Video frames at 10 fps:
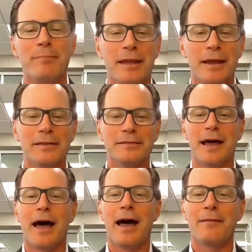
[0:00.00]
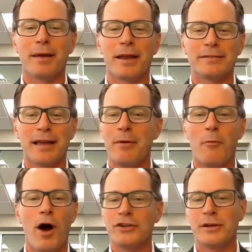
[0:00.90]
because I'd
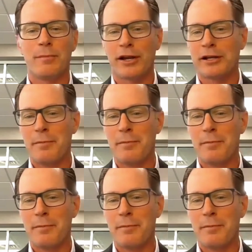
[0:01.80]
been watching Market